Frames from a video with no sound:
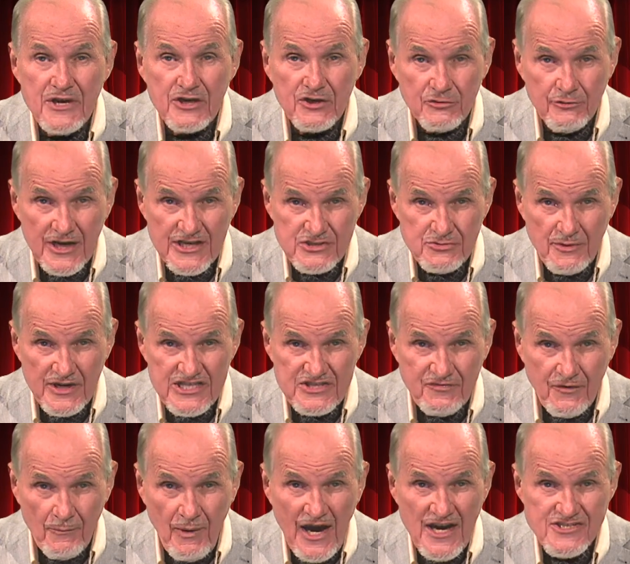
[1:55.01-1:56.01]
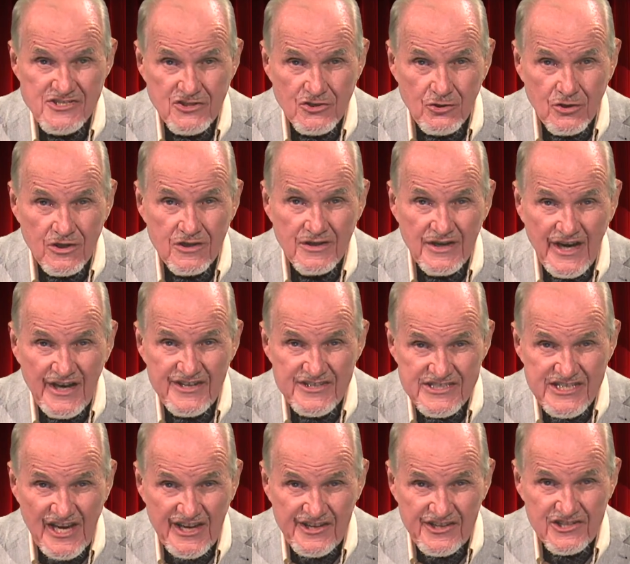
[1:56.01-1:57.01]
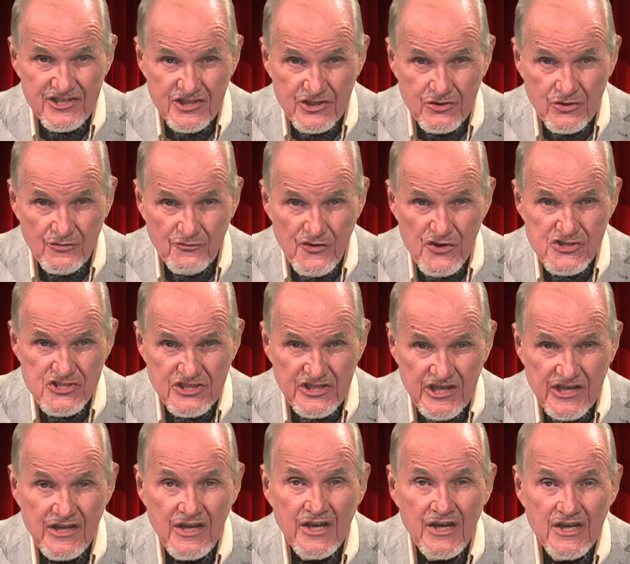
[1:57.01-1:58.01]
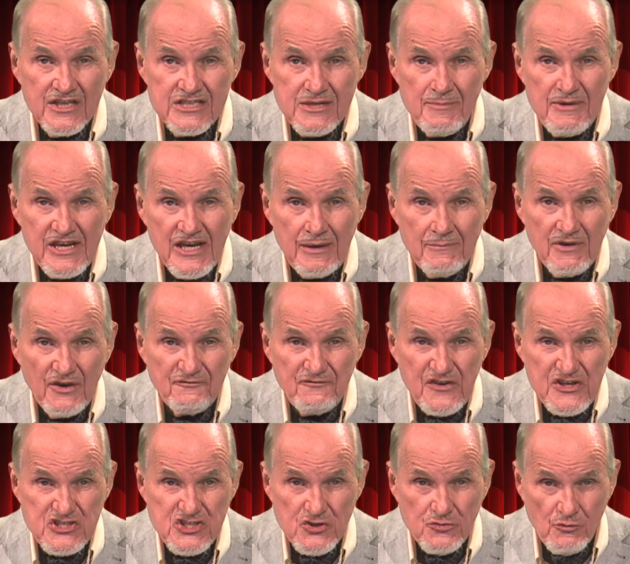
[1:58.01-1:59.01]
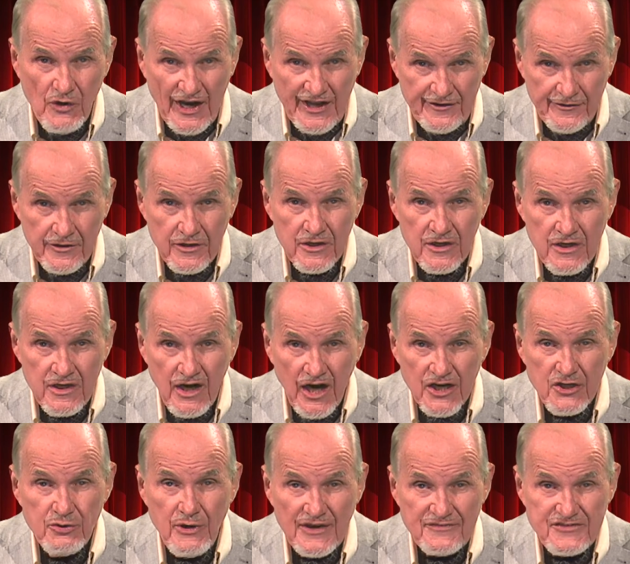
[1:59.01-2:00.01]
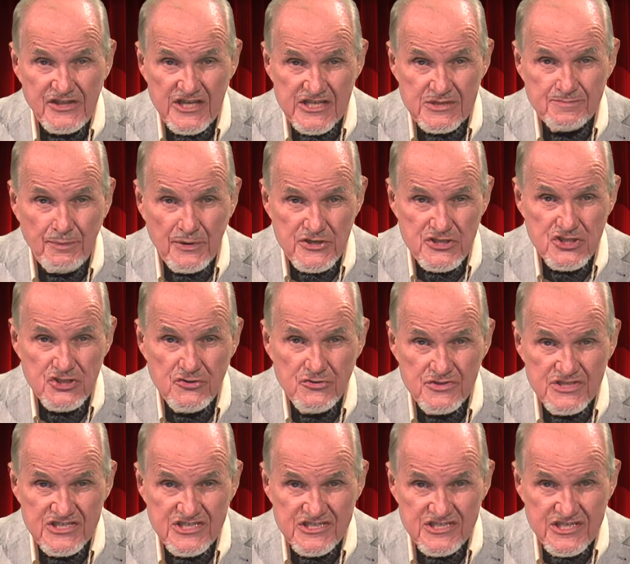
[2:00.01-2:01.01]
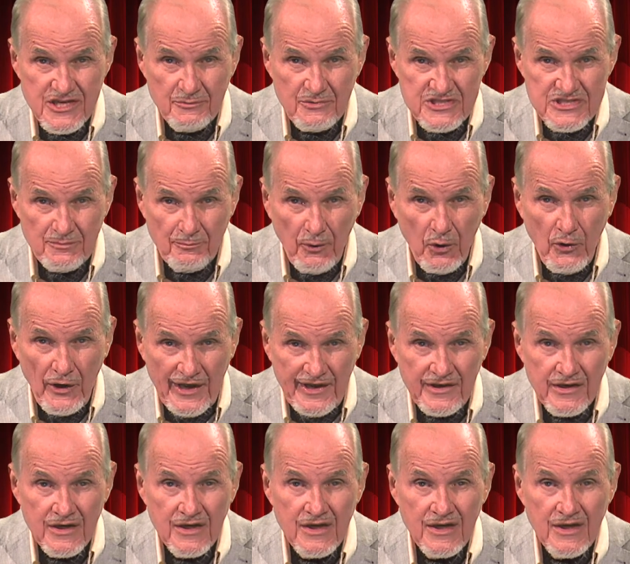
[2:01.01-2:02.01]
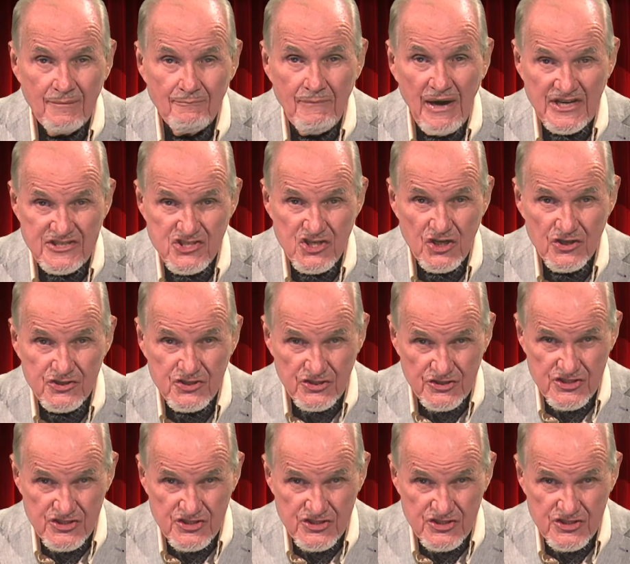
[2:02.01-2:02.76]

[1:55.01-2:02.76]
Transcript: graduates from high school and is headed to university to become a fiction writer, a craft he has pursued since he was a boy, much to the